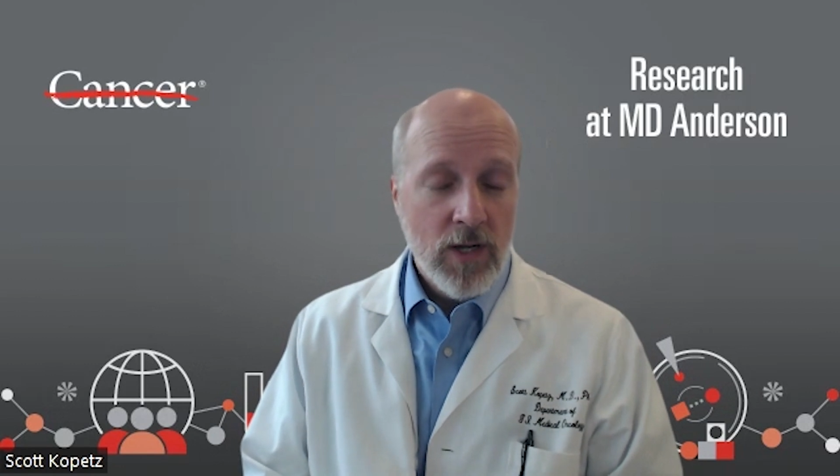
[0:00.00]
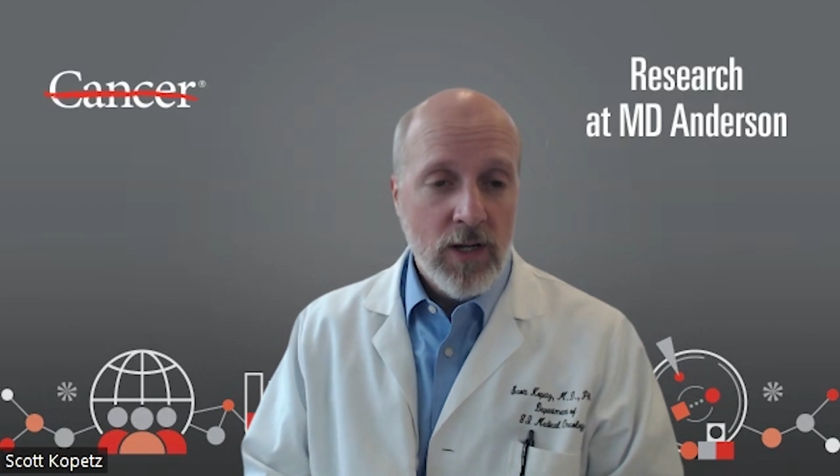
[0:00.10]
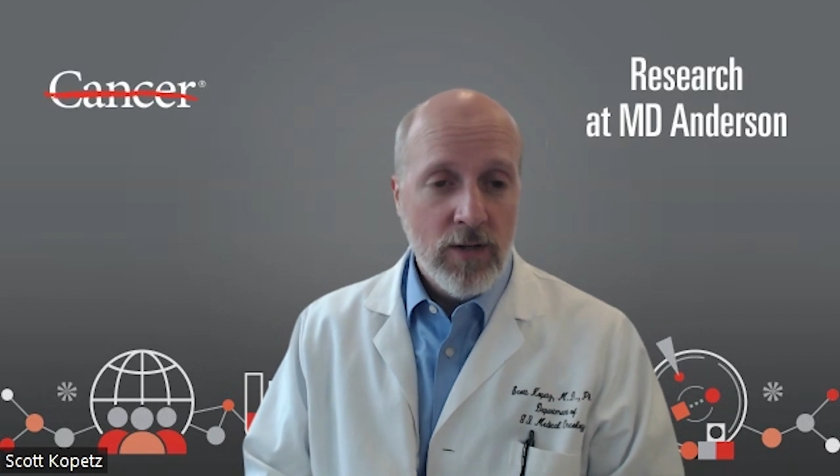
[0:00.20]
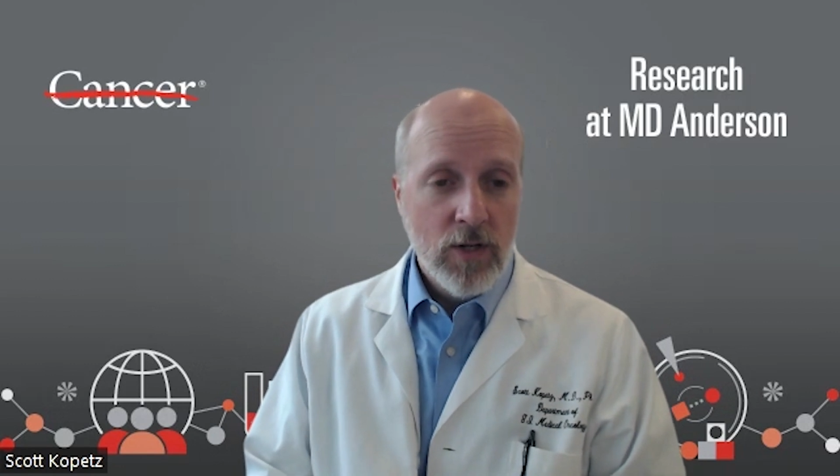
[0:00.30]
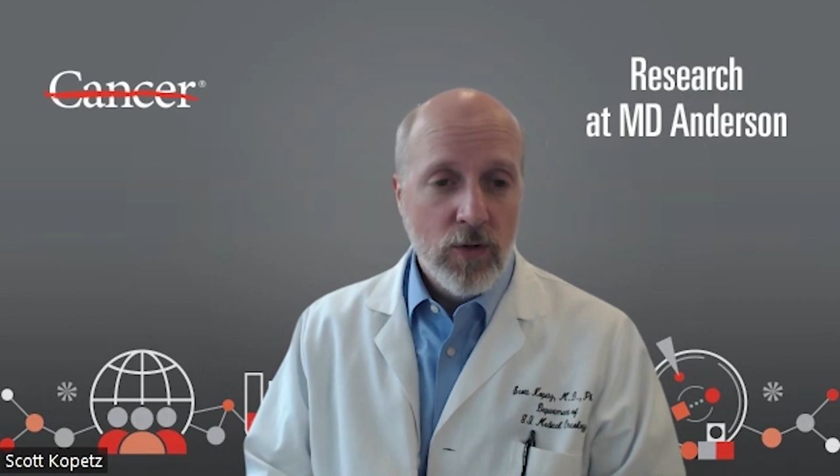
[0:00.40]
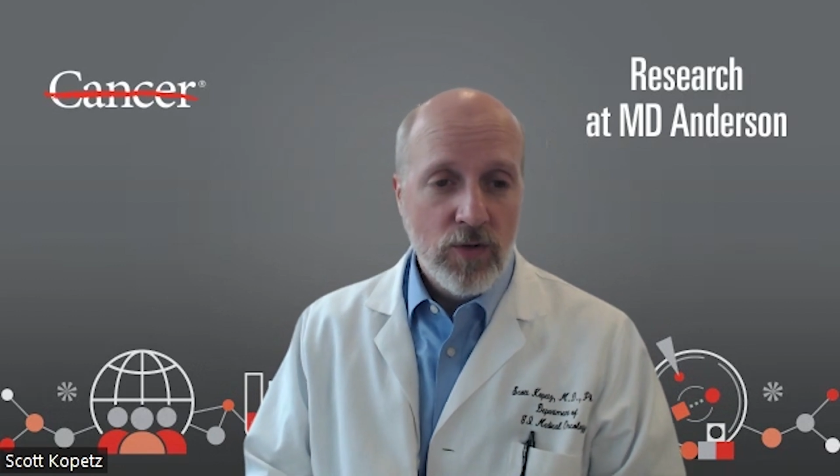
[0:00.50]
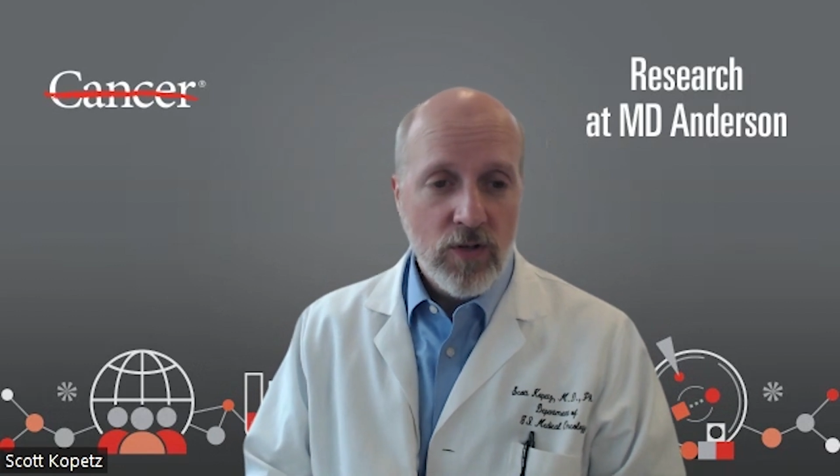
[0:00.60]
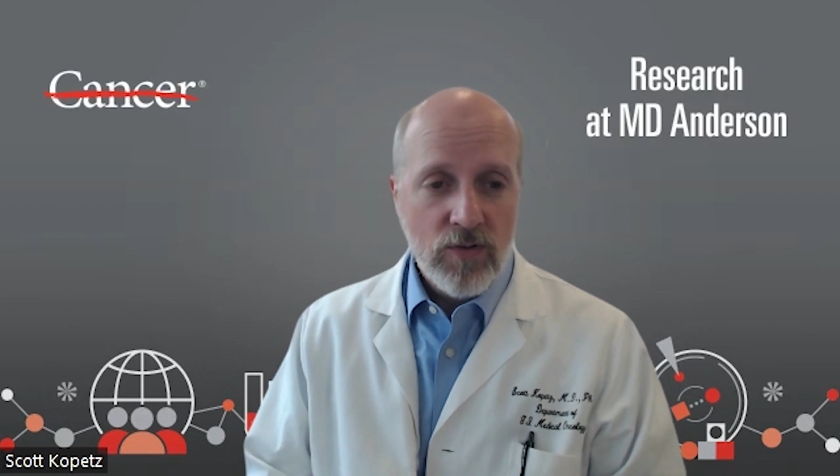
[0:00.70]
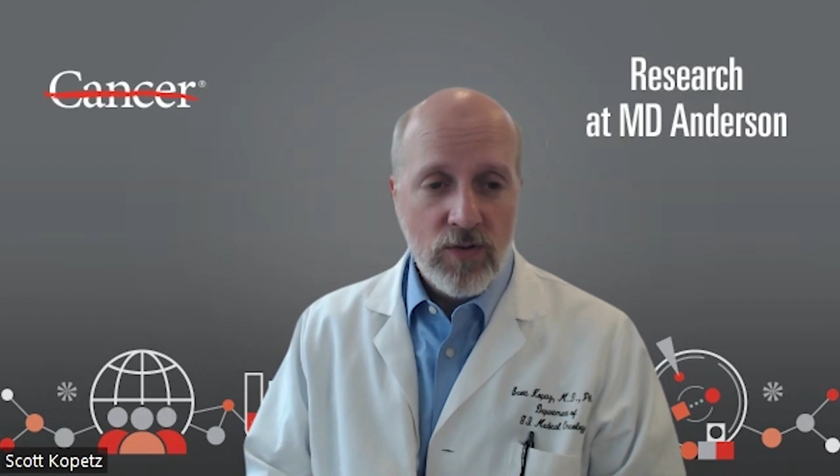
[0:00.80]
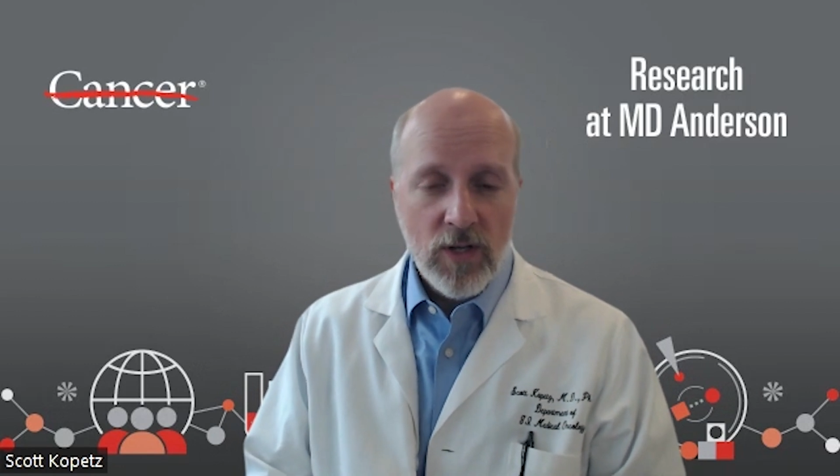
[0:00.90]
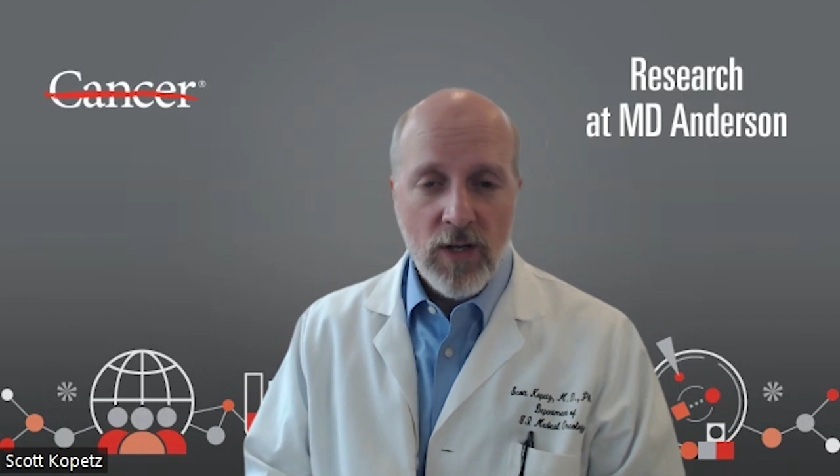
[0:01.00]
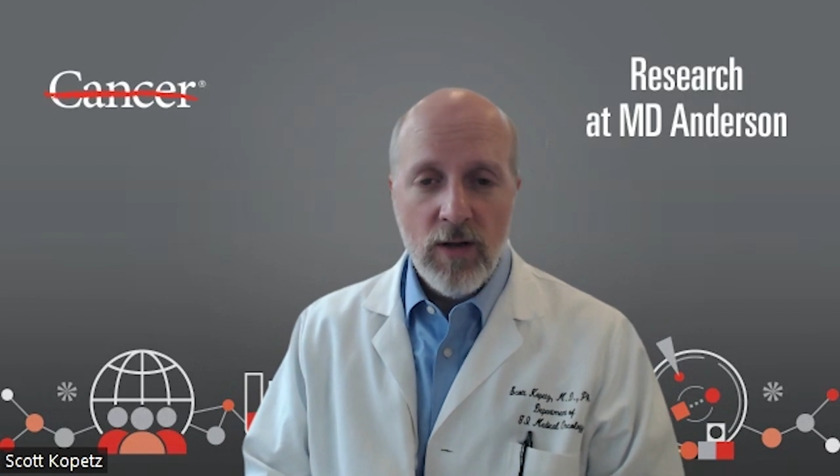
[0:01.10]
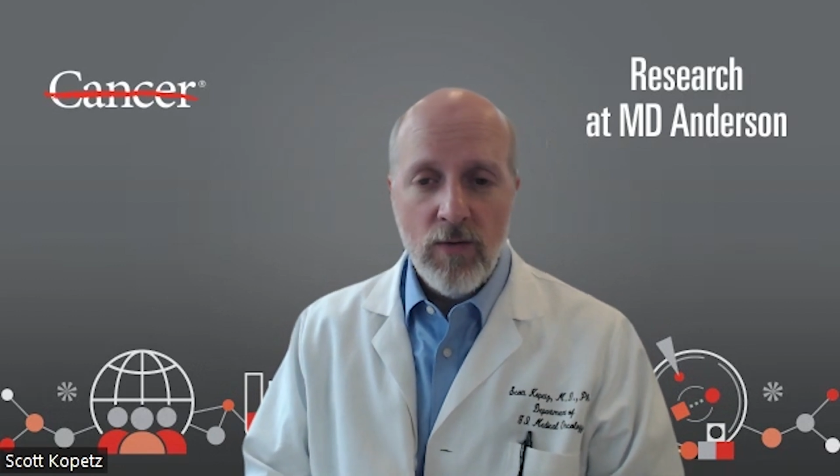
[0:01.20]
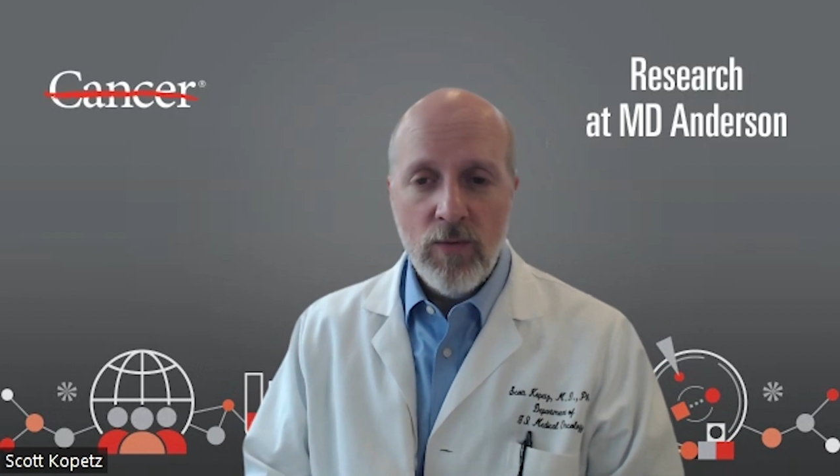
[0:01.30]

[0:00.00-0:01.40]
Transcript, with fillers: uh, doses uh,